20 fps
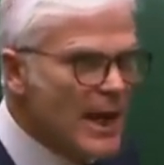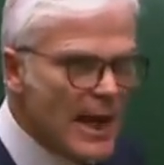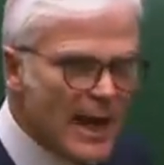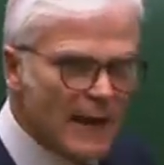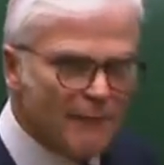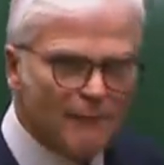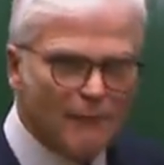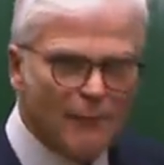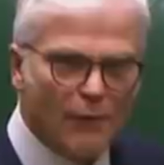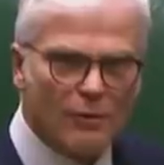
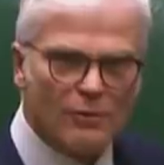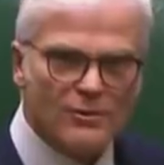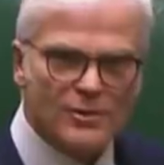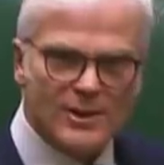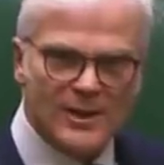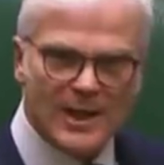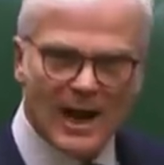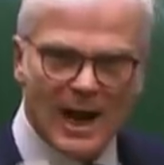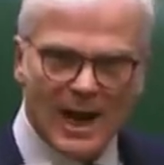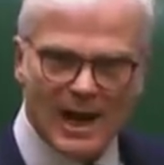It
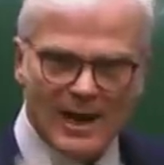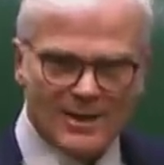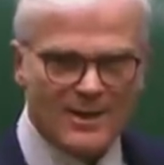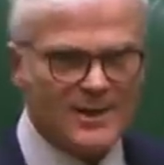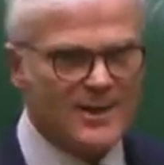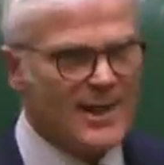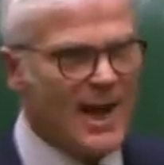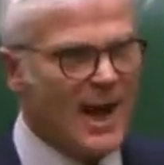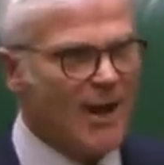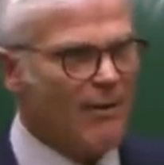falls to
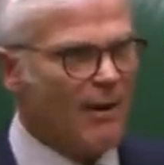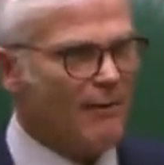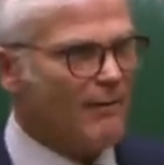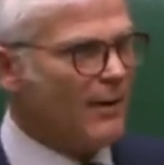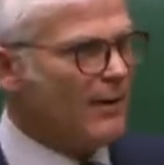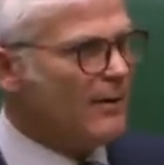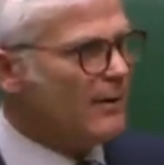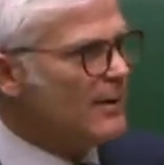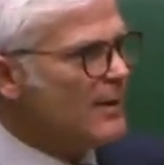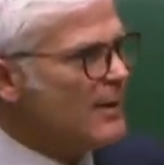us,
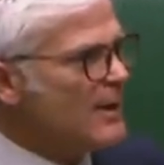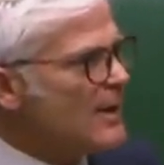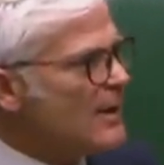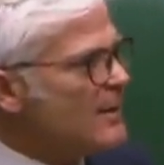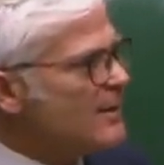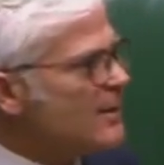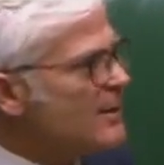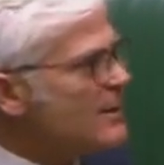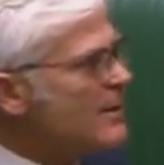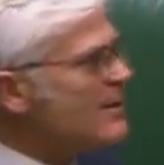however,
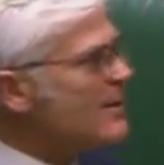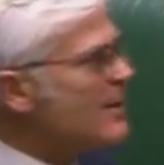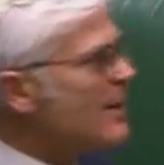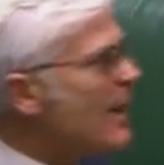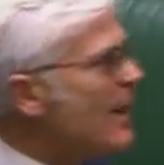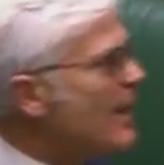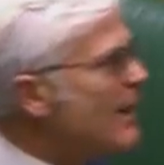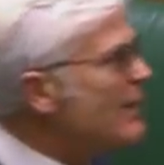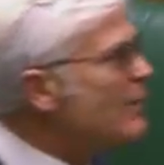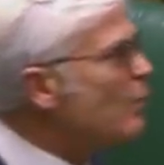to
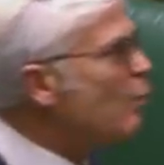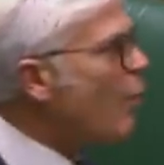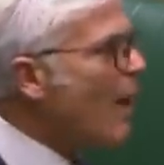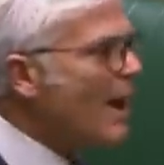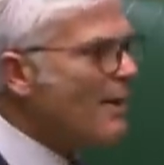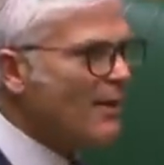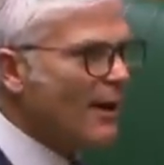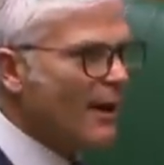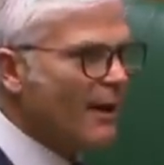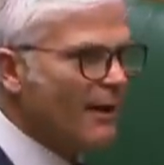decide
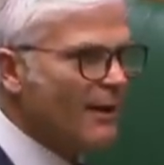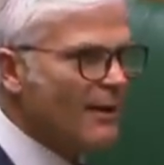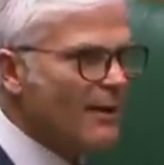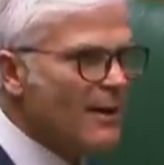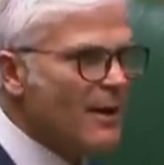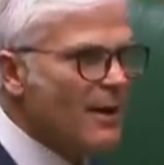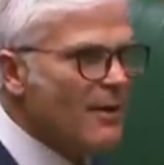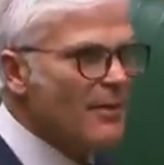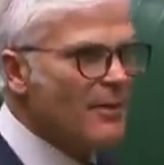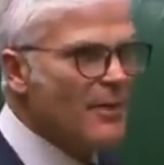whether
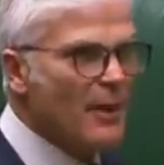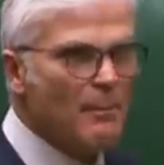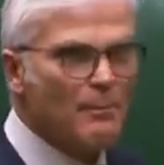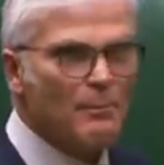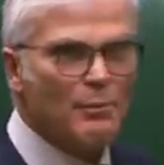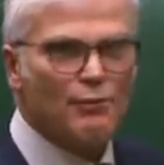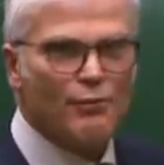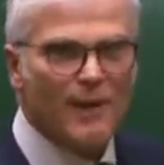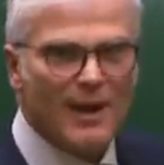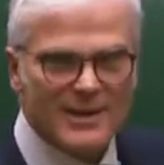the
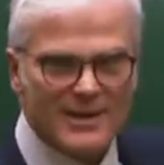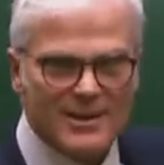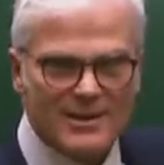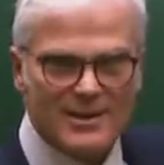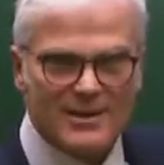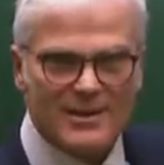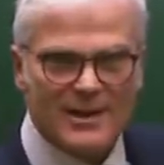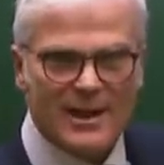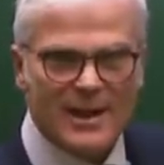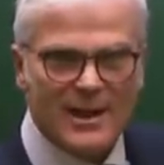
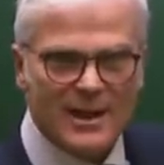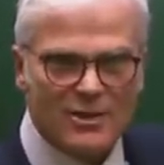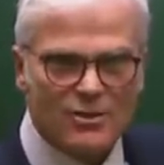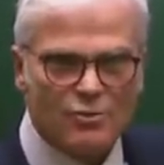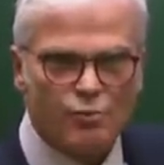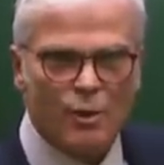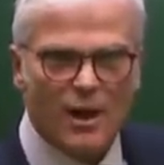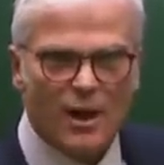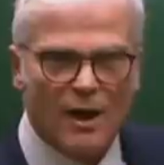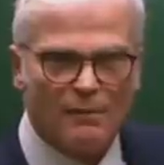price
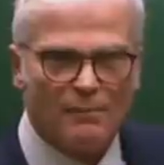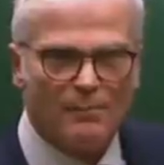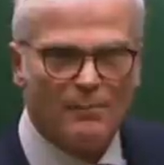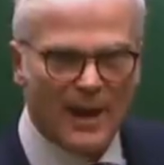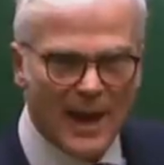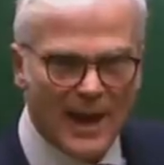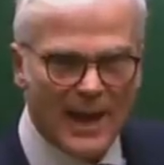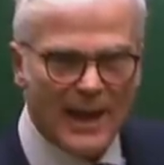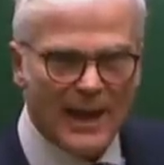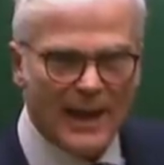is worth
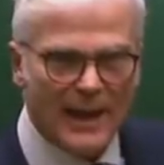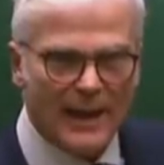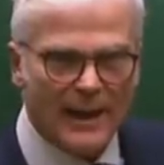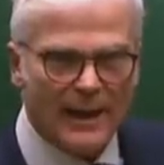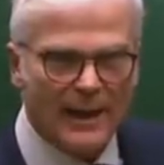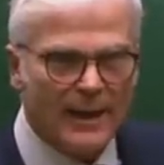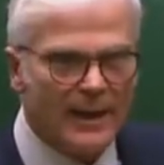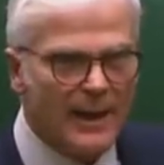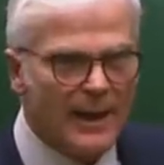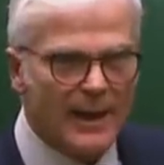
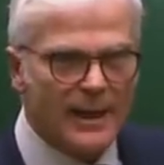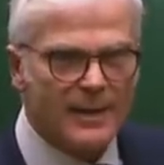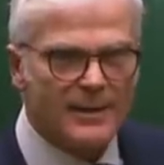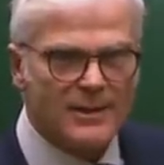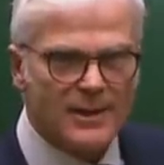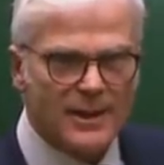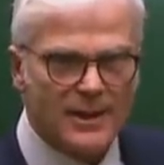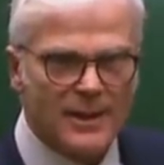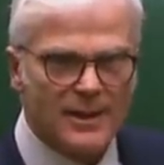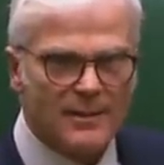paying
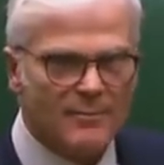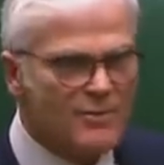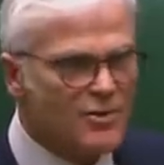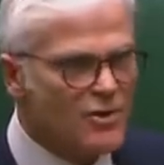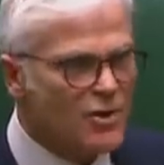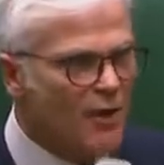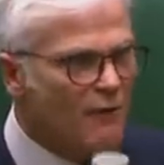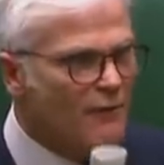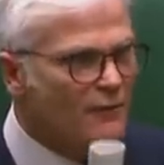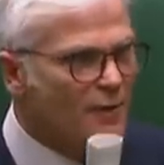in
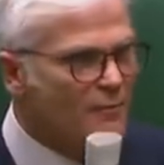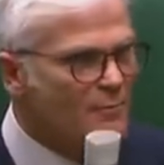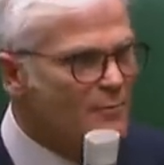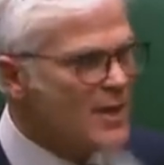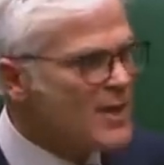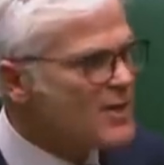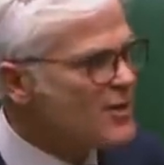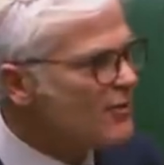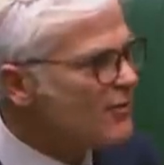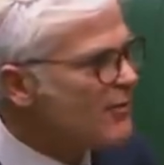terms of the
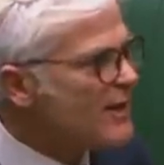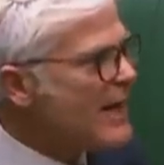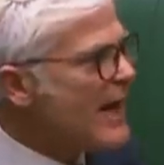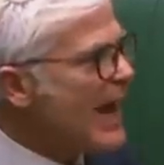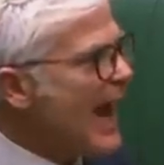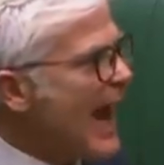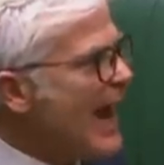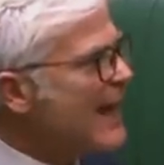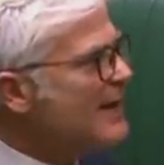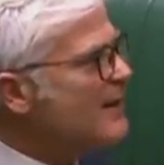
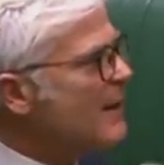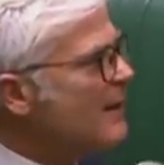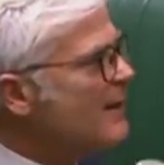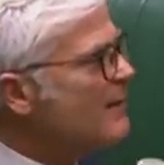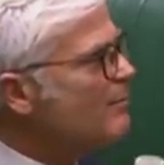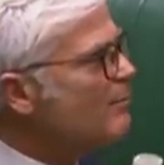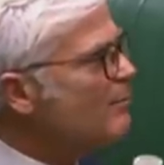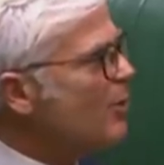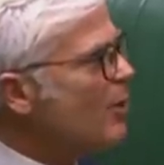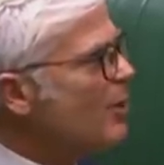misery and
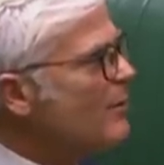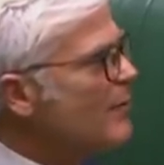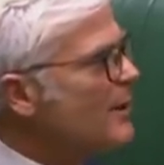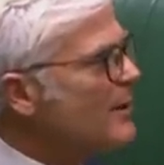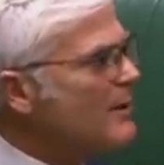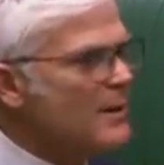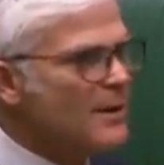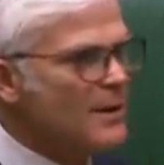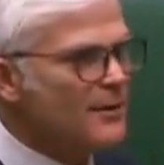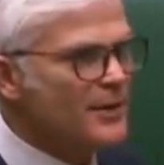
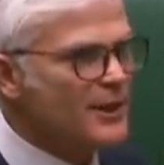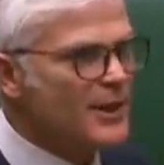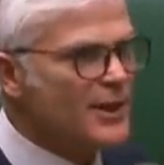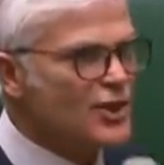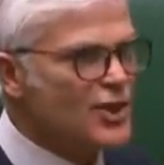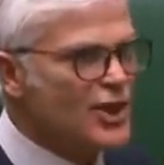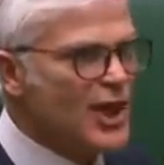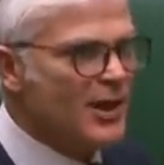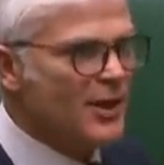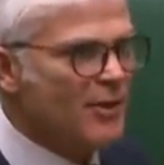unemployment that
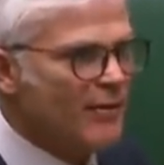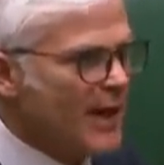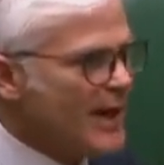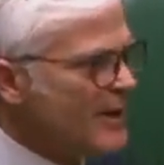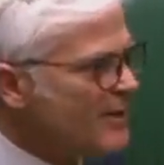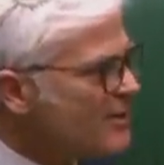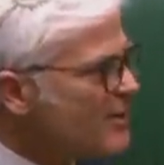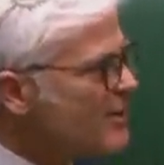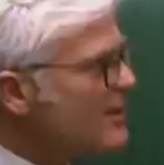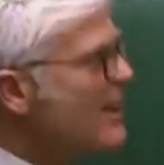it
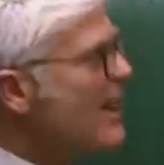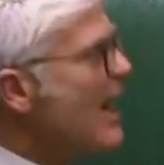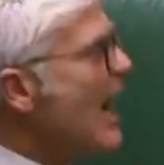generates.